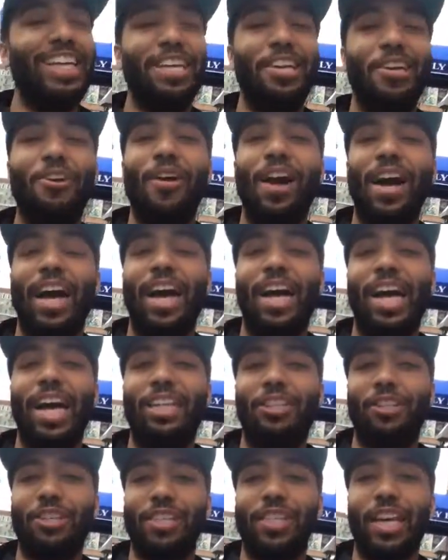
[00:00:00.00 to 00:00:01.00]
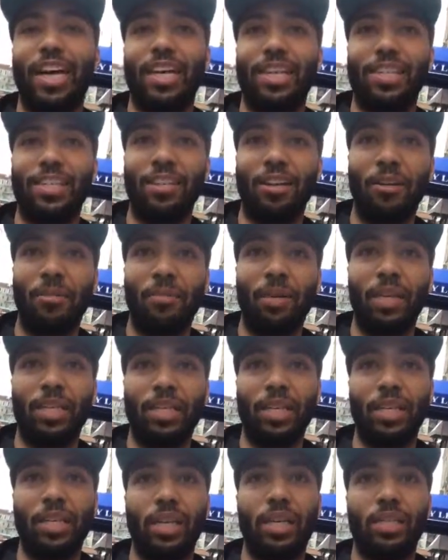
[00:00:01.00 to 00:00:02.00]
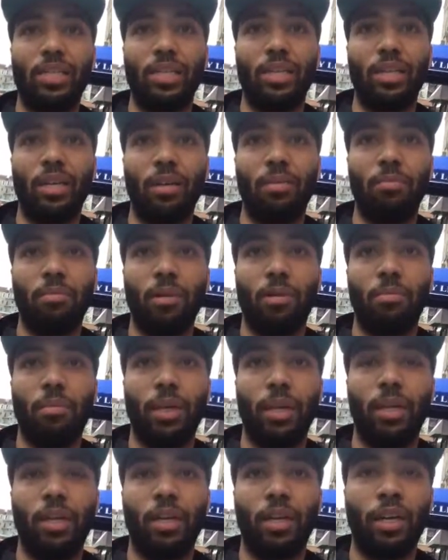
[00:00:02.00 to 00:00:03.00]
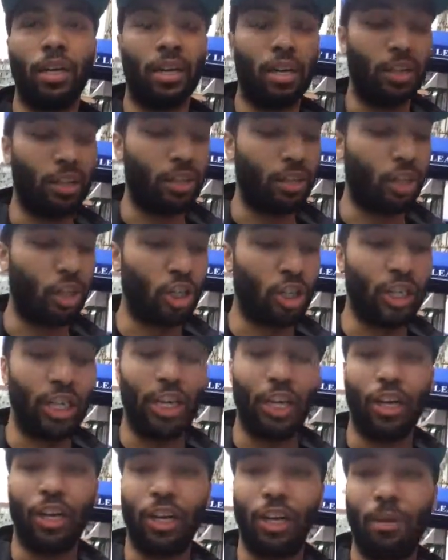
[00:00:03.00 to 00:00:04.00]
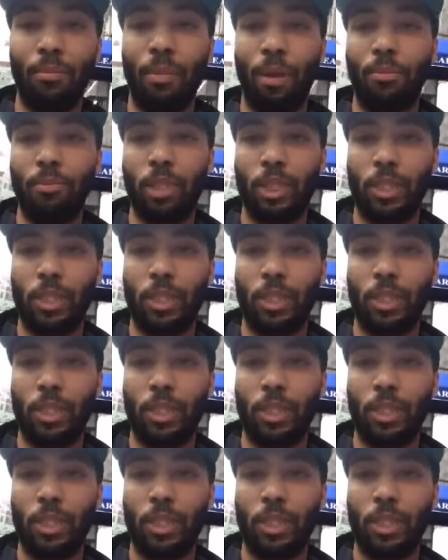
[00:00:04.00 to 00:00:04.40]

Hugh, I, I, got your text. Um, it's it's a, a, a bit uh, early here, and I'm, I'm